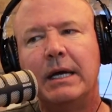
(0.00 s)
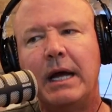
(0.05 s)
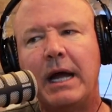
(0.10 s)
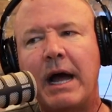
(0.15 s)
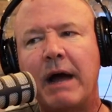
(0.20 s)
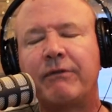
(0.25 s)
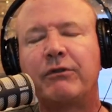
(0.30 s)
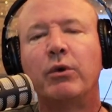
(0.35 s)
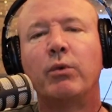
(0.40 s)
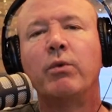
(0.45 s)

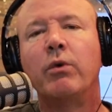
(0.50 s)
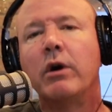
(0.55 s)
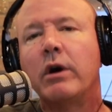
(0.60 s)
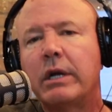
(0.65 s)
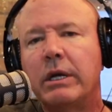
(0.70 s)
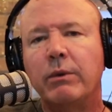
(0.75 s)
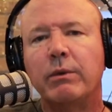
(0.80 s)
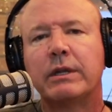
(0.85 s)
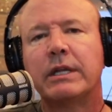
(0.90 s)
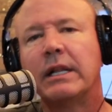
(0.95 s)
after
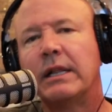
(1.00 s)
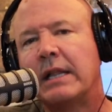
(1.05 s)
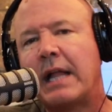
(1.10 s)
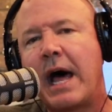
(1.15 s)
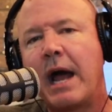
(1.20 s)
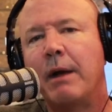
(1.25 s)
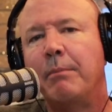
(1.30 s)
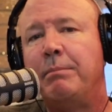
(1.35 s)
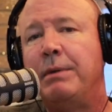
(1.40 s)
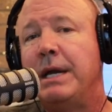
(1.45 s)
working with a
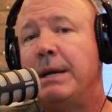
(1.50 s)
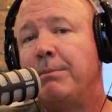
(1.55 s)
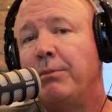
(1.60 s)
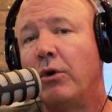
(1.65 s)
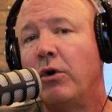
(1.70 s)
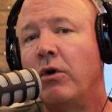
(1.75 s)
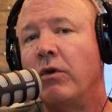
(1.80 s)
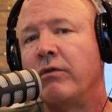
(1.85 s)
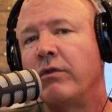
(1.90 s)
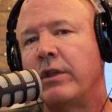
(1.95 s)
lot of
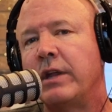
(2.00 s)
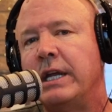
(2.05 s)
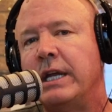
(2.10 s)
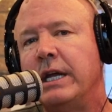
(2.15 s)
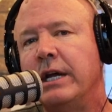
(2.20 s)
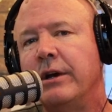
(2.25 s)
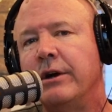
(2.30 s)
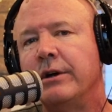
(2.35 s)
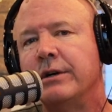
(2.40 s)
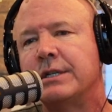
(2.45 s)
people over the
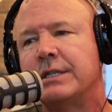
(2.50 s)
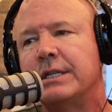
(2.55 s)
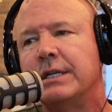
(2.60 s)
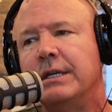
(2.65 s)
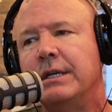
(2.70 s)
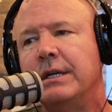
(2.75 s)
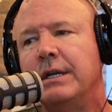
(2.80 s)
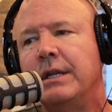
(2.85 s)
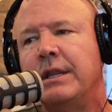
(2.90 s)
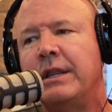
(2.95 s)
years
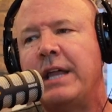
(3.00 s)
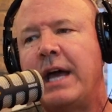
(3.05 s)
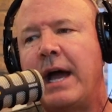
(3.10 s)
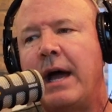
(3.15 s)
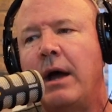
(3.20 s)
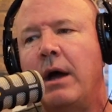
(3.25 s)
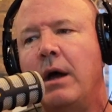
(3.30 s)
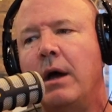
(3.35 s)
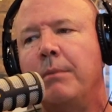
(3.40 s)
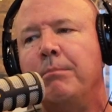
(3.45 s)

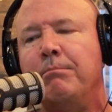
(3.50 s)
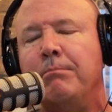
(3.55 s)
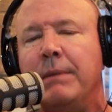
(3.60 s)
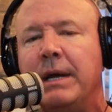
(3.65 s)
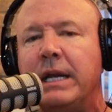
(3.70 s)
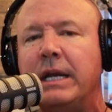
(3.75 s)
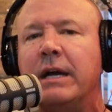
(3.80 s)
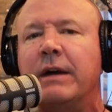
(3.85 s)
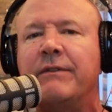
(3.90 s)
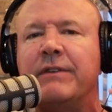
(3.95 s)
that
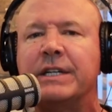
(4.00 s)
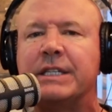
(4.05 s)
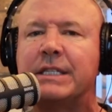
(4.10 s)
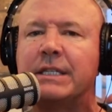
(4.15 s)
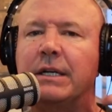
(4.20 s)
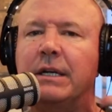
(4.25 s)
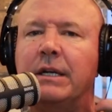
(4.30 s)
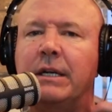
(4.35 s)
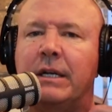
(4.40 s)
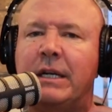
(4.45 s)
many of
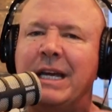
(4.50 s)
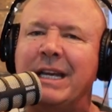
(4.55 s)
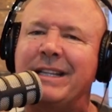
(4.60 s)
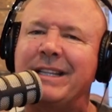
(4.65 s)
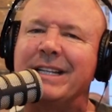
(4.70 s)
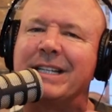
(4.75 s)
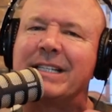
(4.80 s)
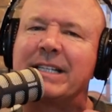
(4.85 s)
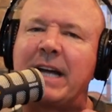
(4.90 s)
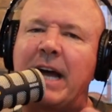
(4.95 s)
us
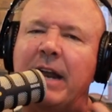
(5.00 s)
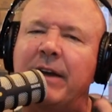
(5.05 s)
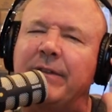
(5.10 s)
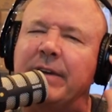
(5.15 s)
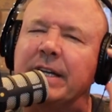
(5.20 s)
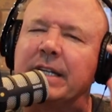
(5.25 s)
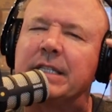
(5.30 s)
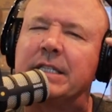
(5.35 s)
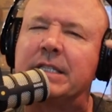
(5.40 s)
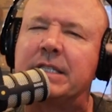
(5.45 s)
get this kind
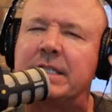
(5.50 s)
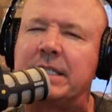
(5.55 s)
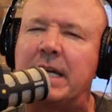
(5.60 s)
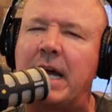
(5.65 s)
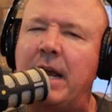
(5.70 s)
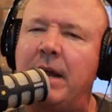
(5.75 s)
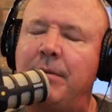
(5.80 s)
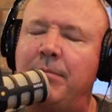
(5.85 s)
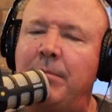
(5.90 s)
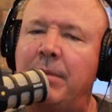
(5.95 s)
of
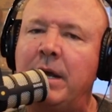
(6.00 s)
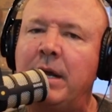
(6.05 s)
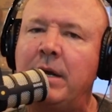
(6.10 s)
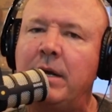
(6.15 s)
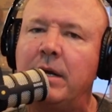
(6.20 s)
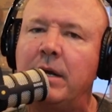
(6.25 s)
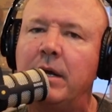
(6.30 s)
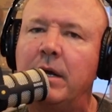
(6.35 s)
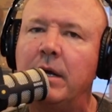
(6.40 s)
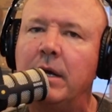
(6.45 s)
excitement,